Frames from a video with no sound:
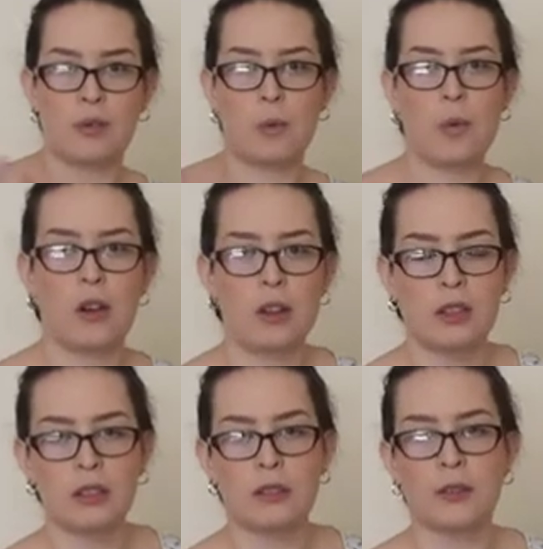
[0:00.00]

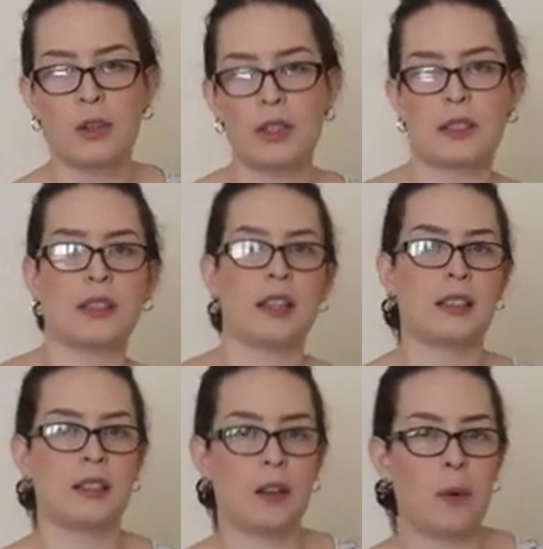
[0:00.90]
One voice
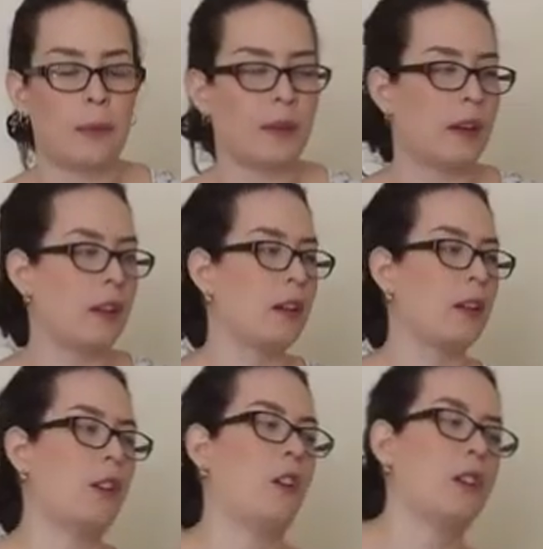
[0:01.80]
says something
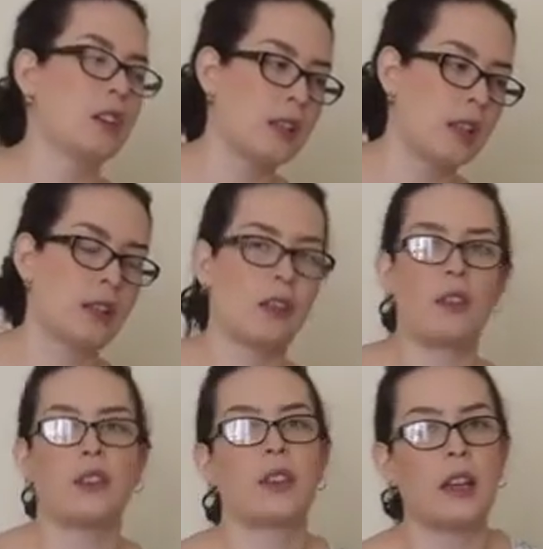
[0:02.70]
and the other says
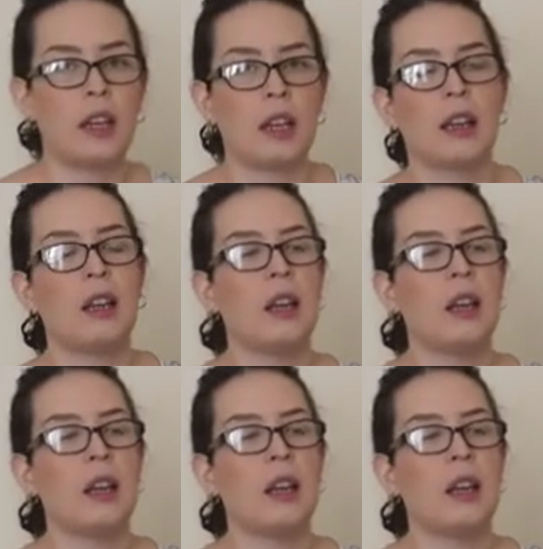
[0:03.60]
another thing.